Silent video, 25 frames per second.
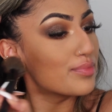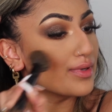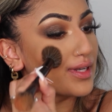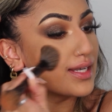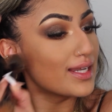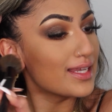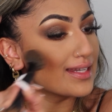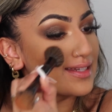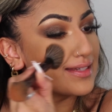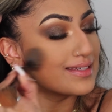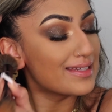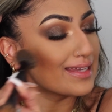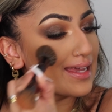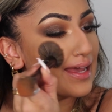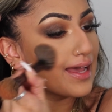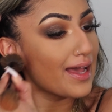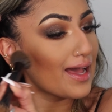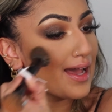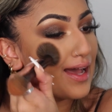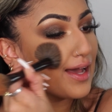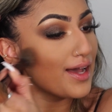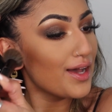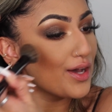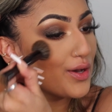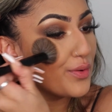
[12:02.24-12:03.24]
blend it
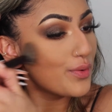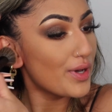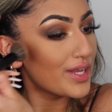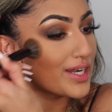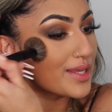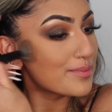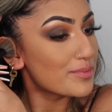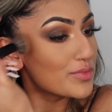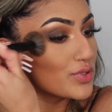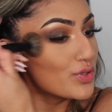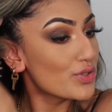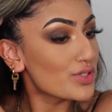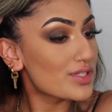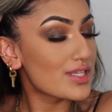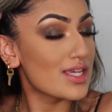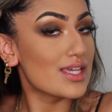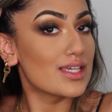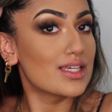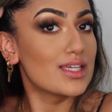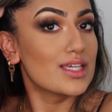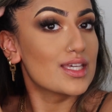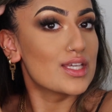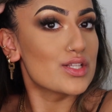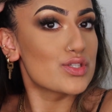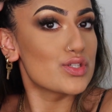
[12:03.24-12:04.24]
out, and I'm not
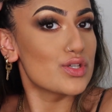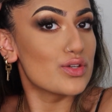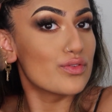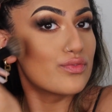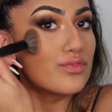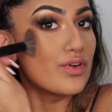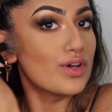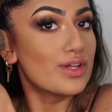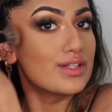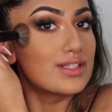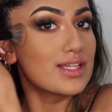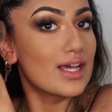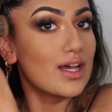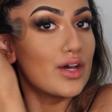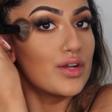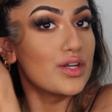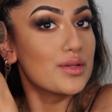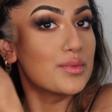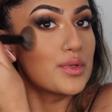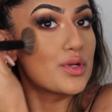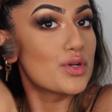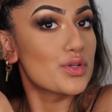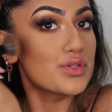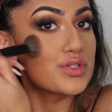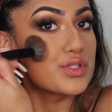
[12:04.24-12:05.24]
taking it too far down,
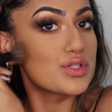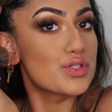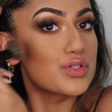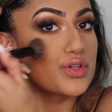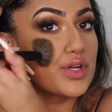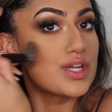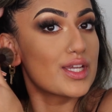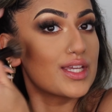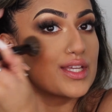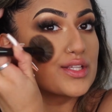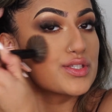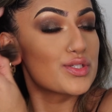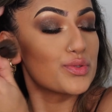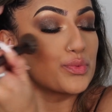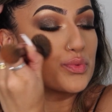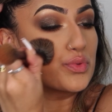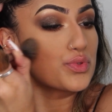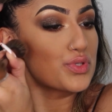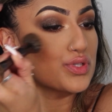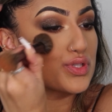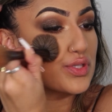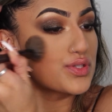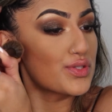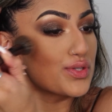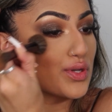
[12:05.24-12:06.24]
I'm concentrating it
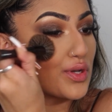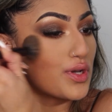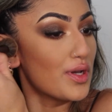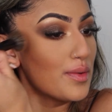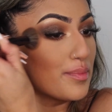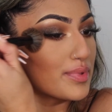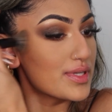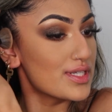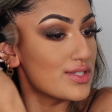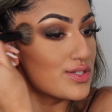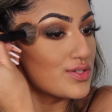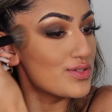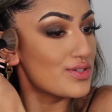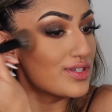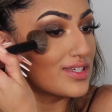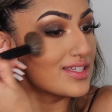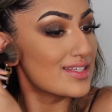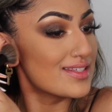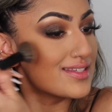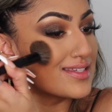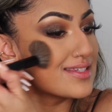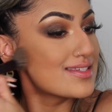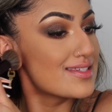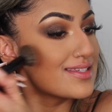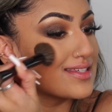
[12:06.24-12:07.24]
towards the top, as you
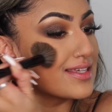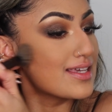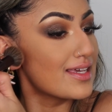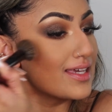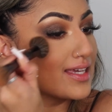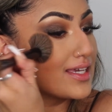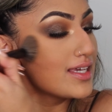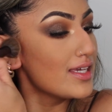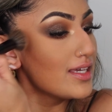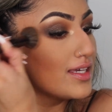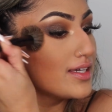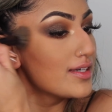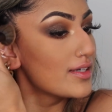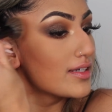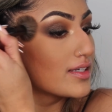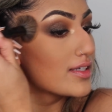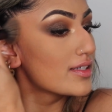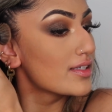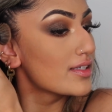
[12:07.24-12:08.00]
can see.